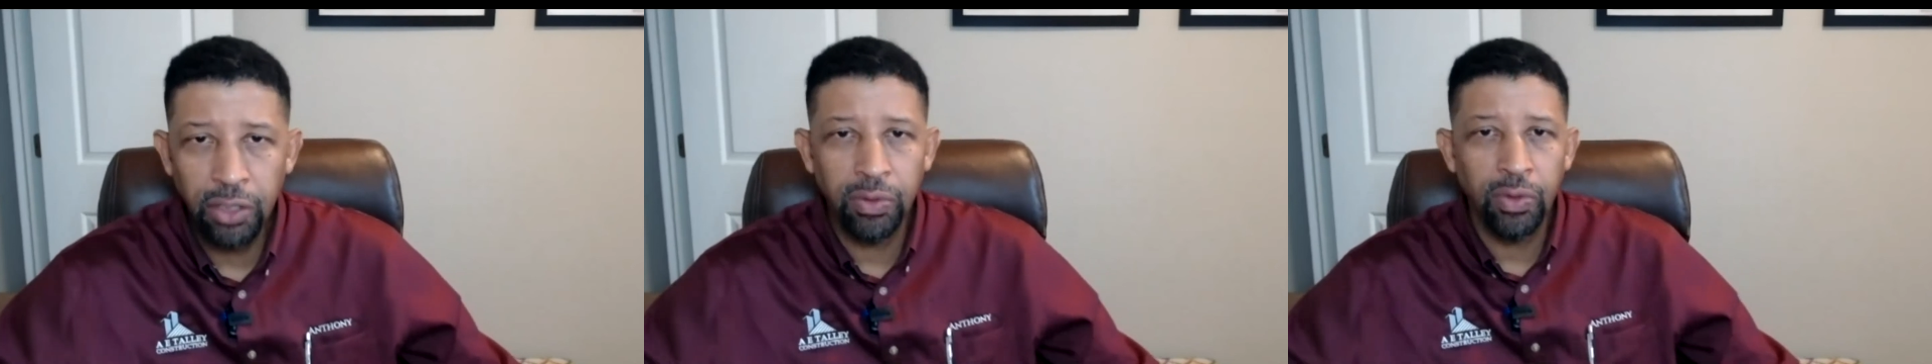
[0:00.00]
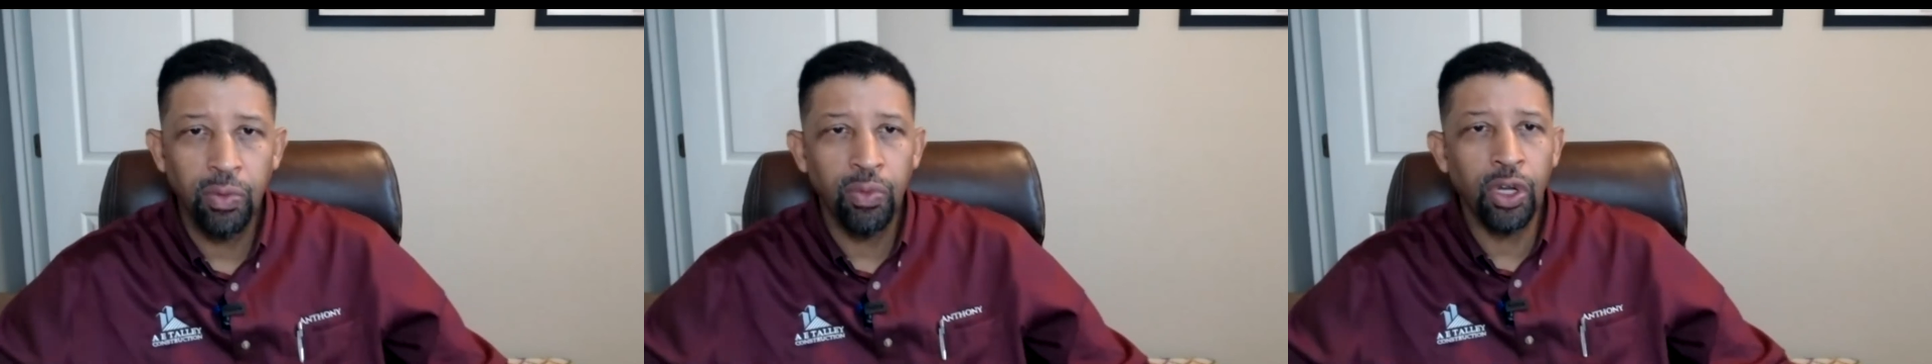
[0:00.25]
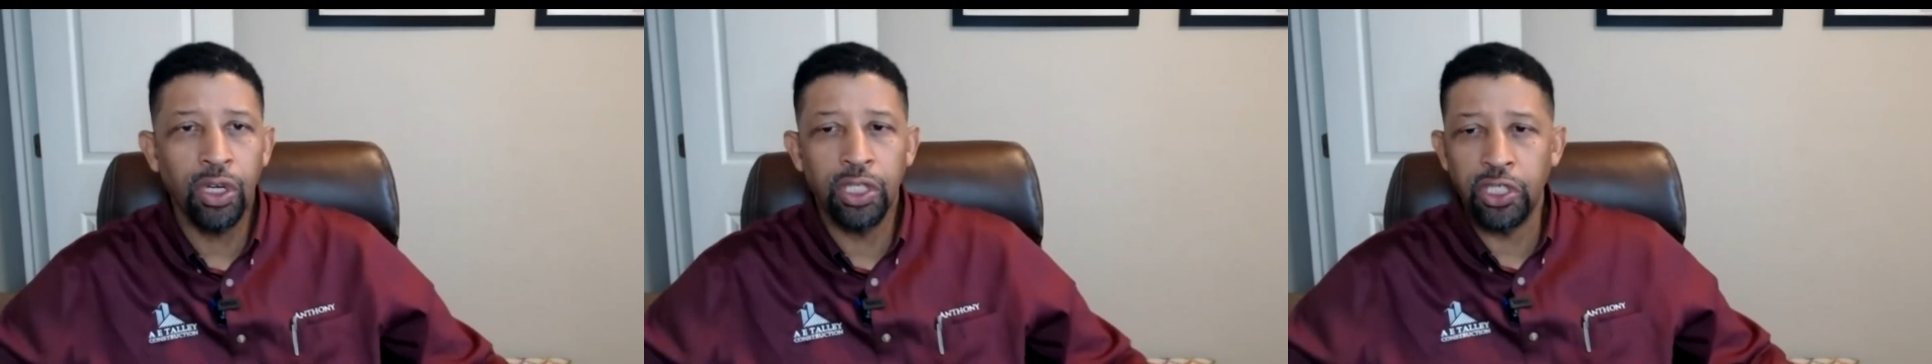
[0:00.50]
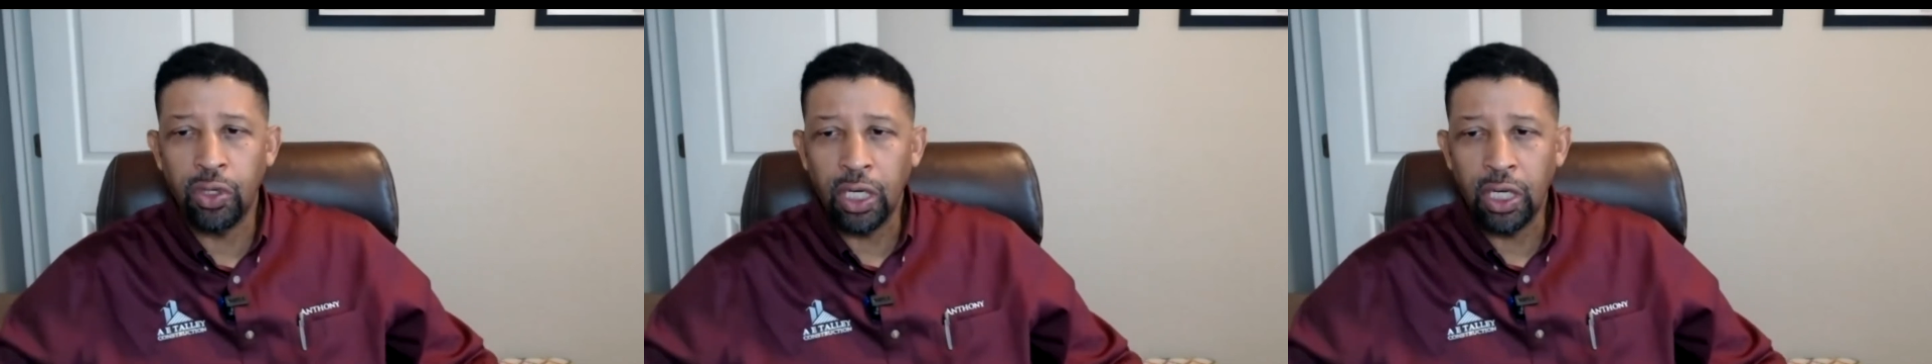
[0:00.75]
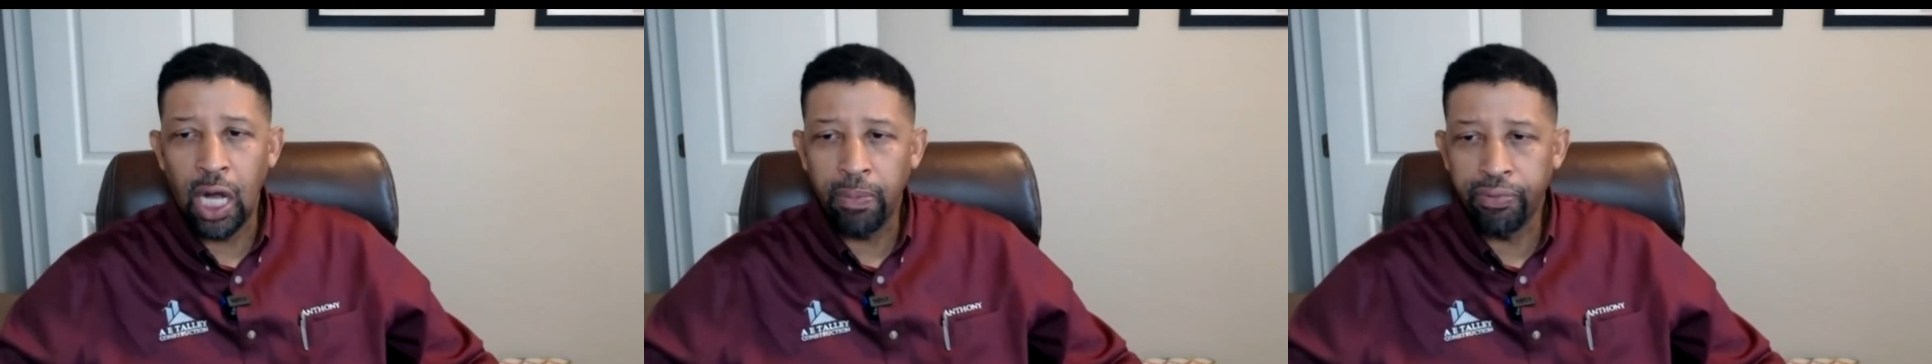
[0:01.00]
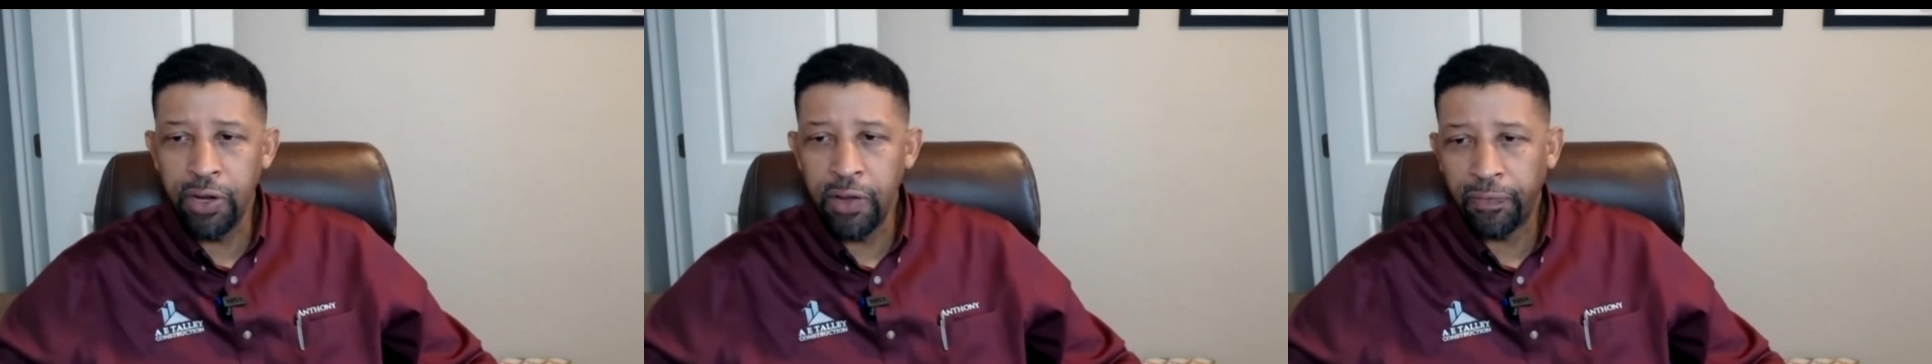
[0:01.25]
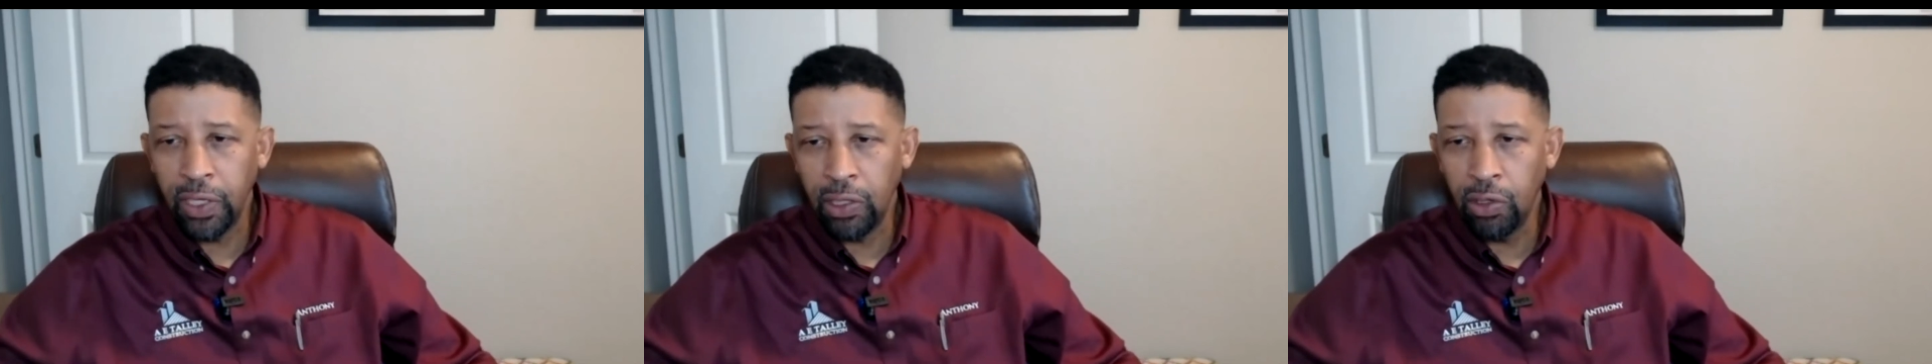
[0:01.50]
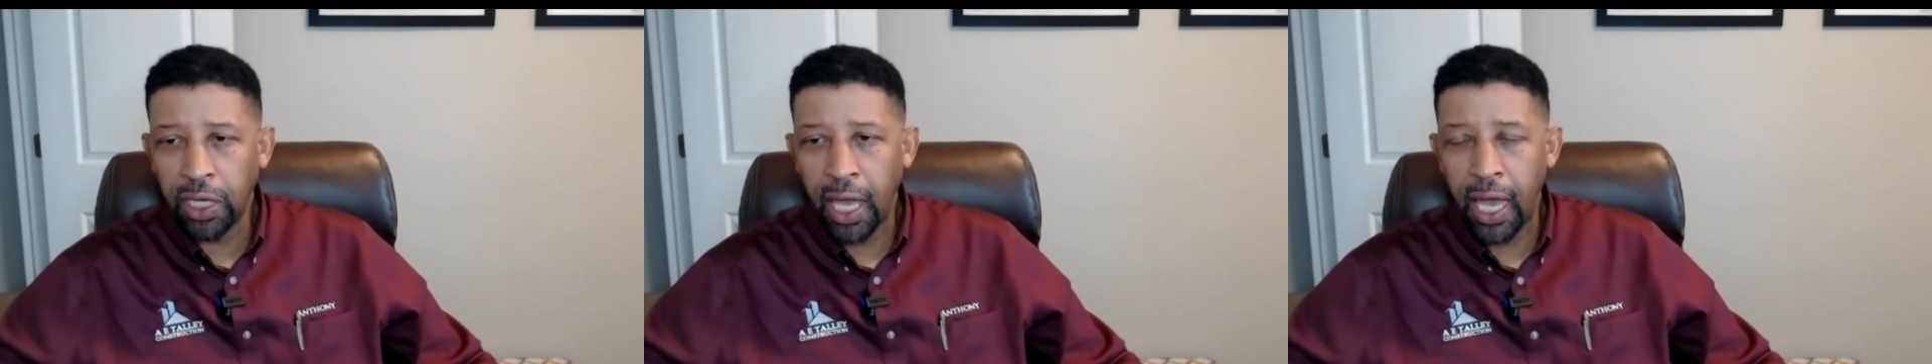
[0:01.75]
So we're gonna just uh, briefly
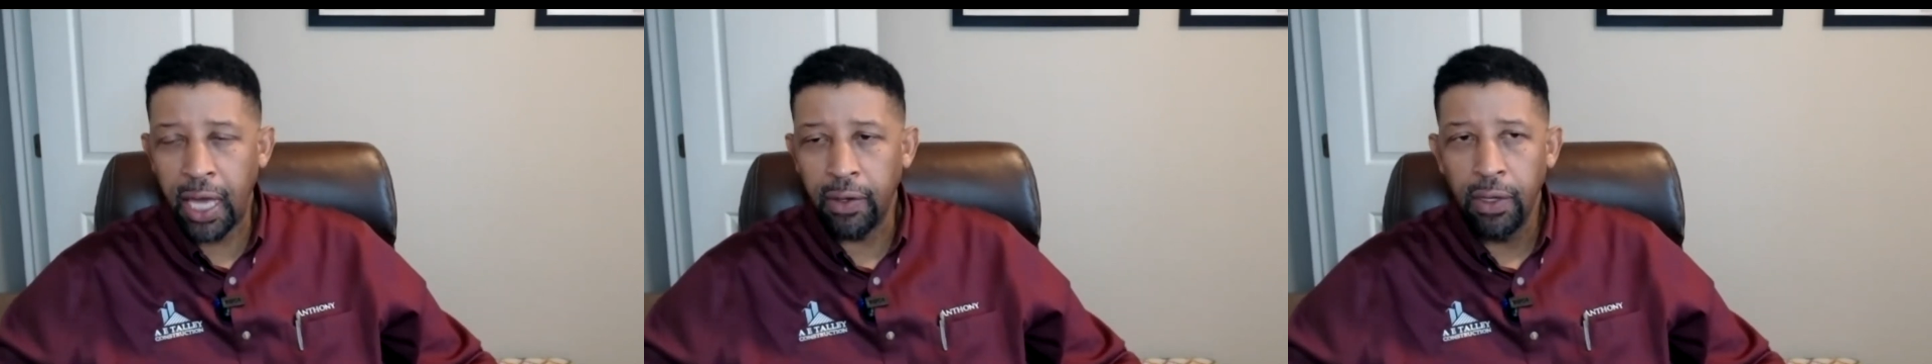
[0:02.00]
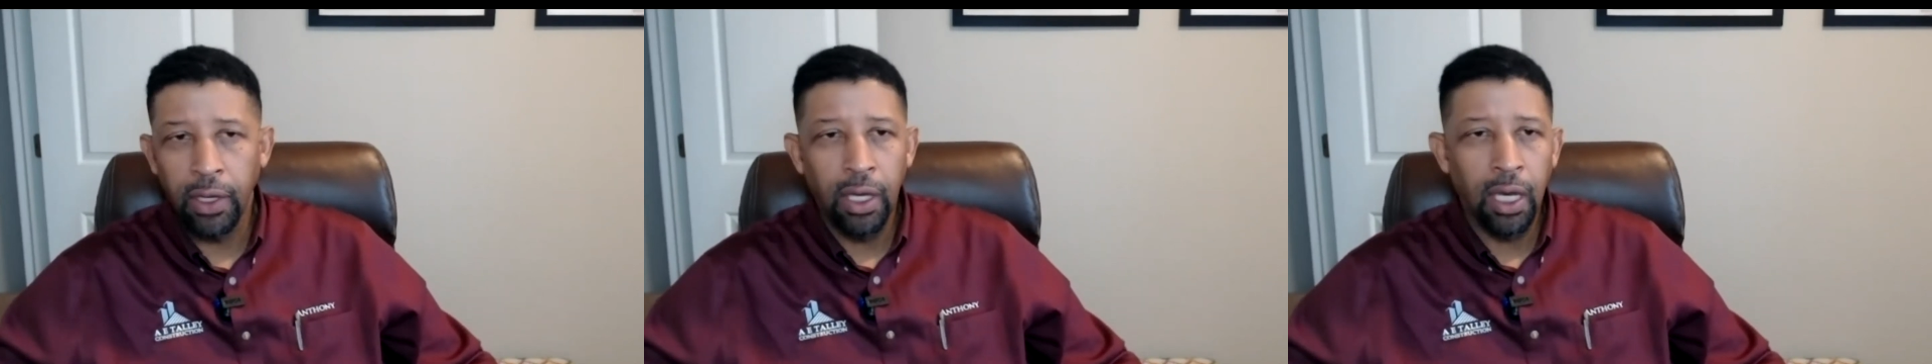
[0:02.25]
look at